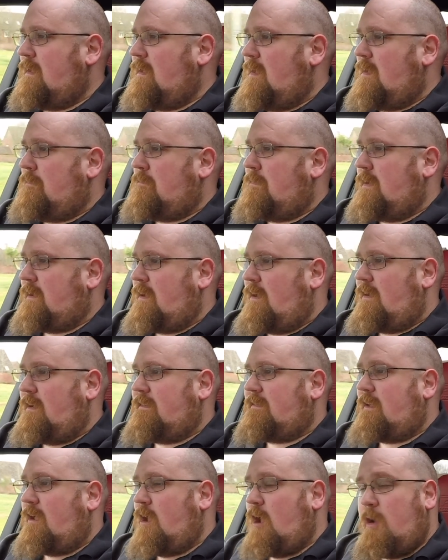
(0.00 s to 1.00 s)
But
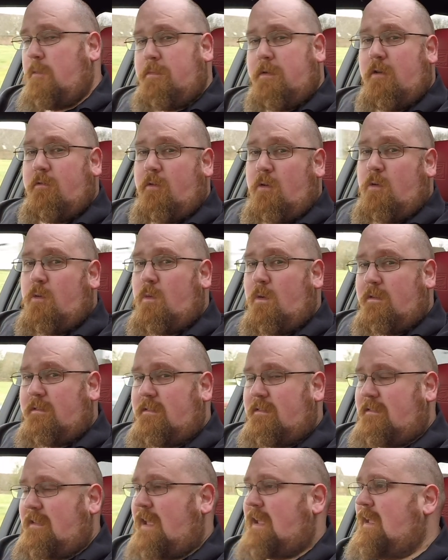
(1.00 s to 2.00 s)
guys, I hope you're all
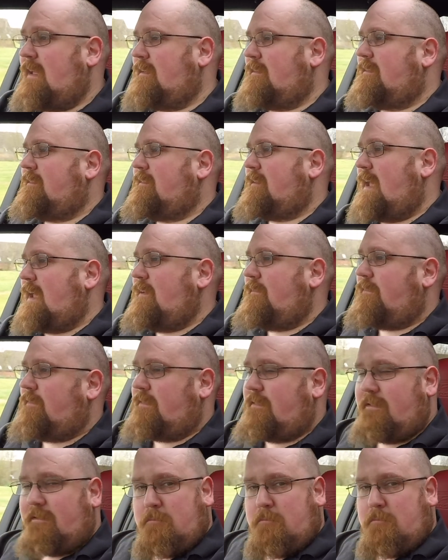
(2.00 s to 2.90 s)
staying safe,